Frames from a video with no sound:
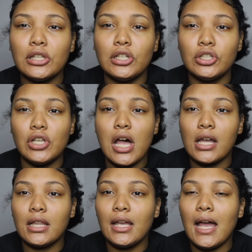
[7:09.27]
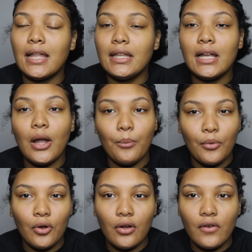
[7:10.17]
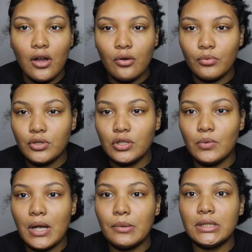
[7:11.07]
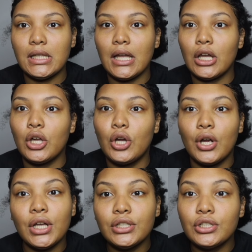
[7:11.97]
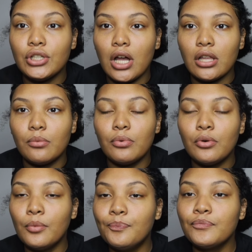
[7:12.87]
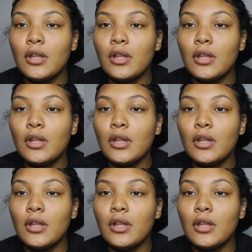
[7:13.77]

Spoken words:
The chocolate, I think I broke it wrong, which is why I wasn't like a crazy chocolate pool.